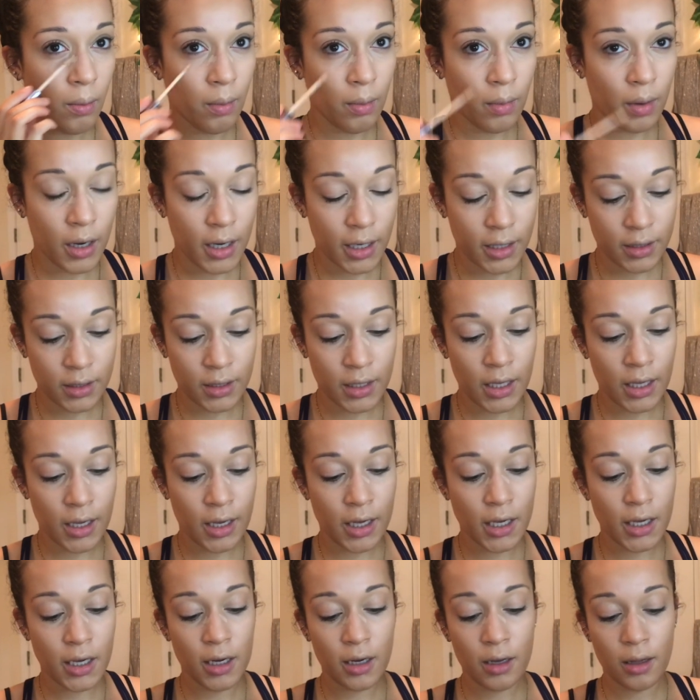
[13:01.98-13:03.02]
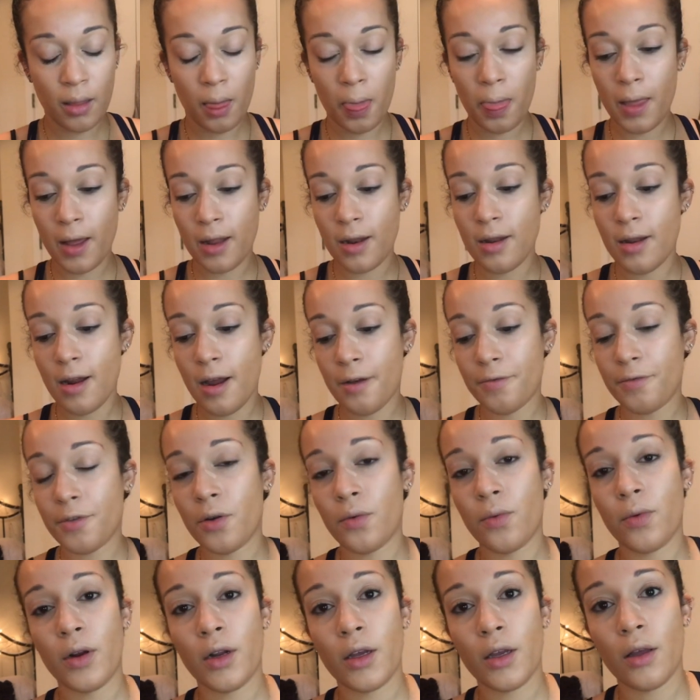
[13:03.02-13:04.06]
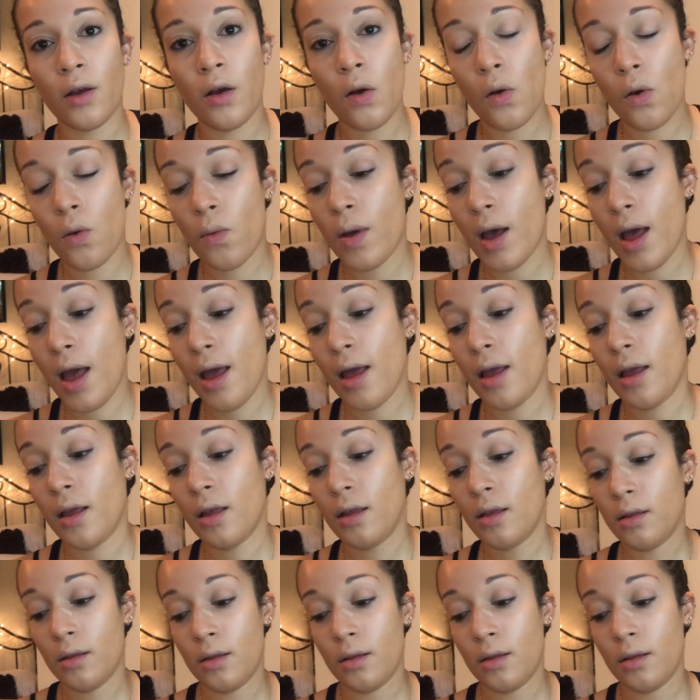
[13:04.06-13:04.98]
marks here that never want to go away.